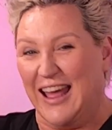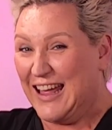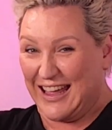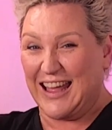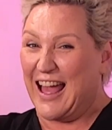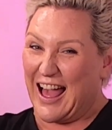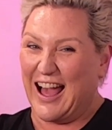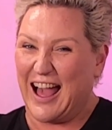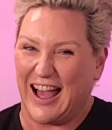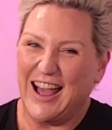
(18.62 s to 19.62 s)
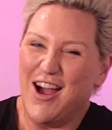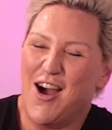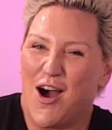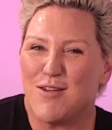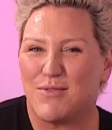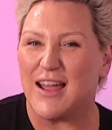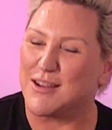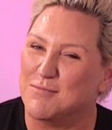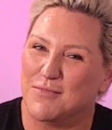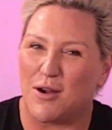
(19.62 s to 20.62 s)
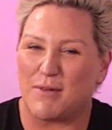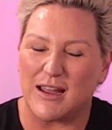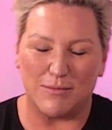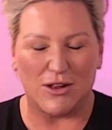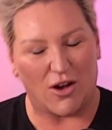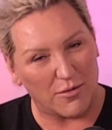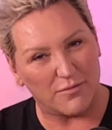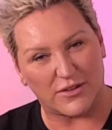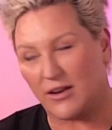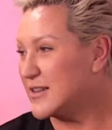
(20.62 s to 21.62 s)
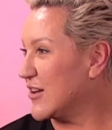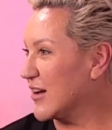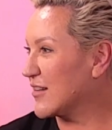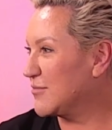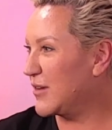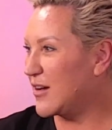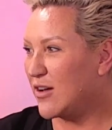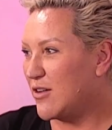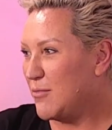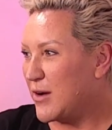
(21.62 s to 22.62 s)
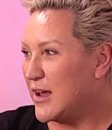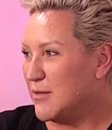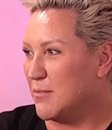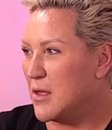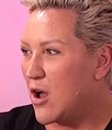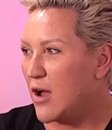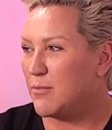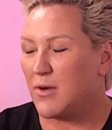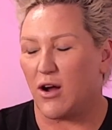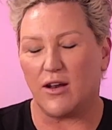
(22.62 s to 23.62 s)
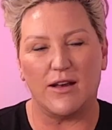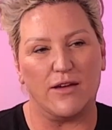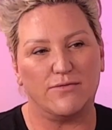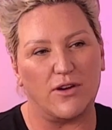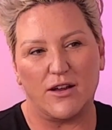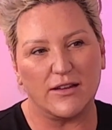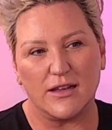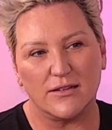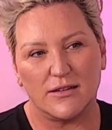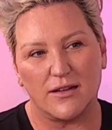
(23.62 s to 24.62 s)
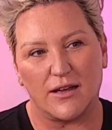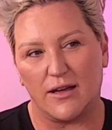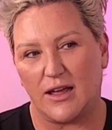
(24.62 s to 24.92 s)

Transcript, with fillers: I break them. I break them a lot, don't I, Derek? I, I break them. I, I don't have. I don't get uh,